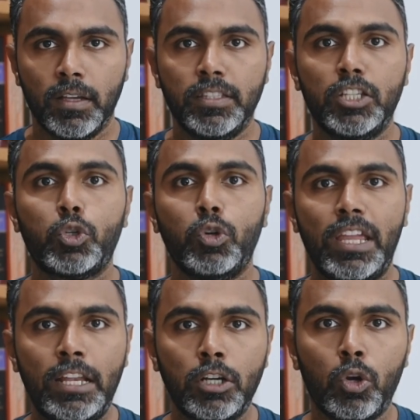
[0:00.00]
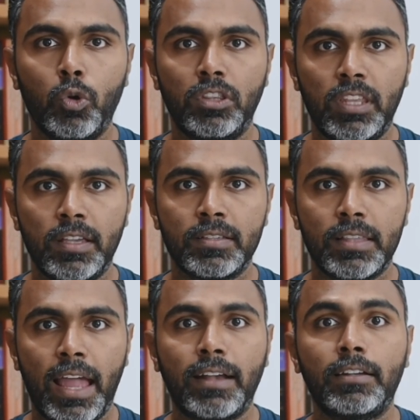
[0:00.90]
These could include things
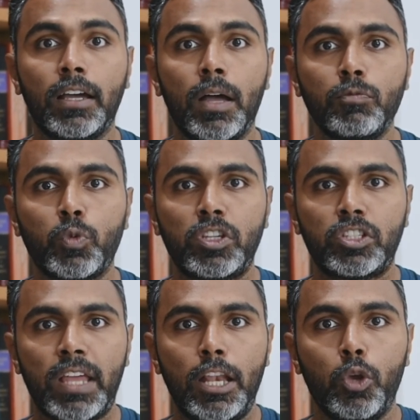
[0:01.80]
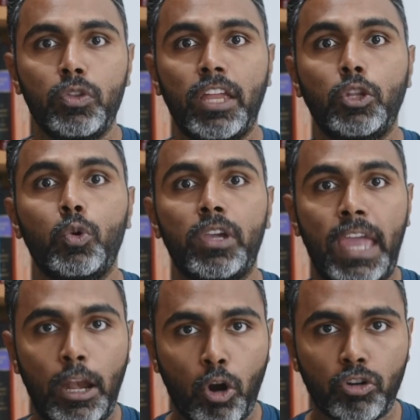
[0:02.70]
like terms which tell you that you
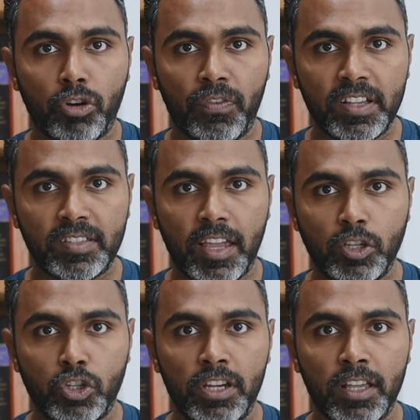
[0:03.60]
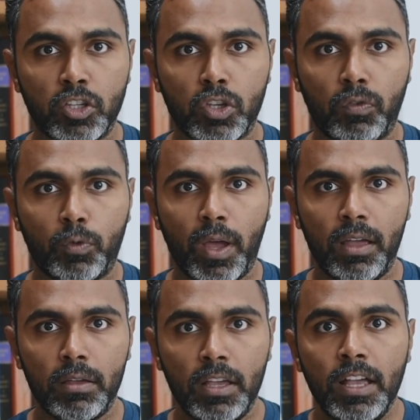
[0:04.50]
cannot reverse engineer the software,